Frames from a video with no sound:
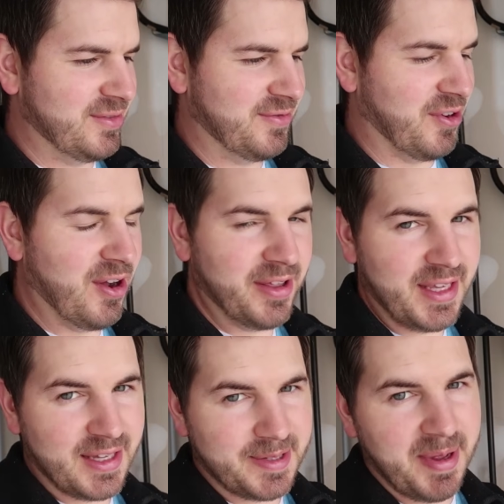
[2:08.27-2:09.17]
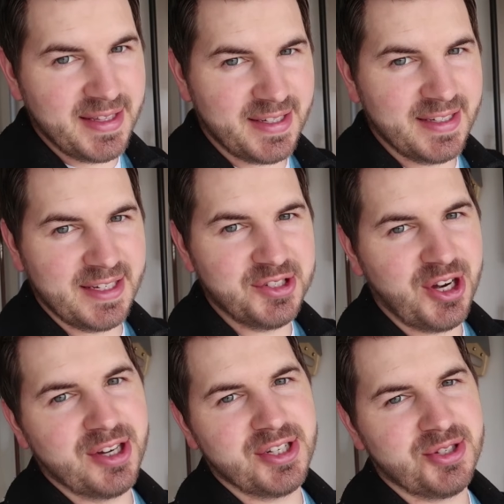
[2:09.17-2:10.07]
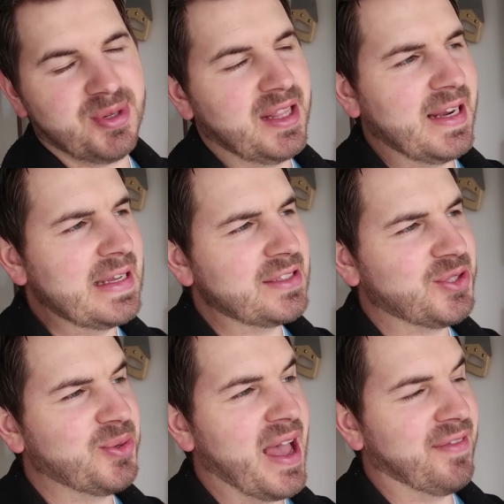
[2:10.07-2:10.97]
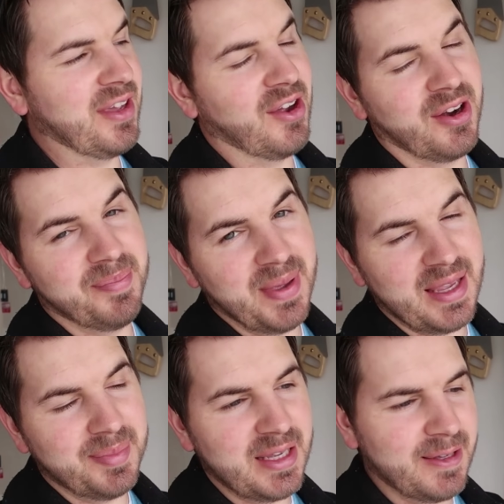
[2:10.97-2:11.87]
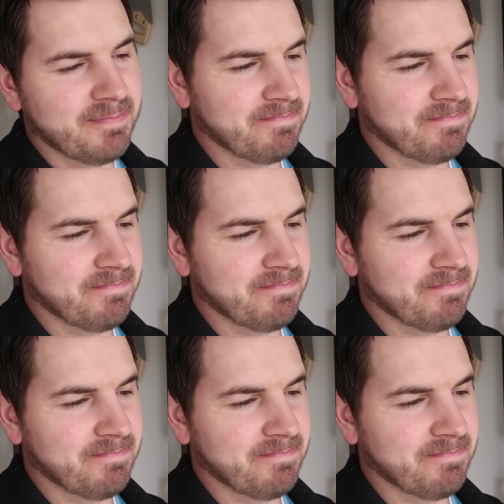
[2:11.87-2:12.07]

for all the expenses and charges relating to having our baby.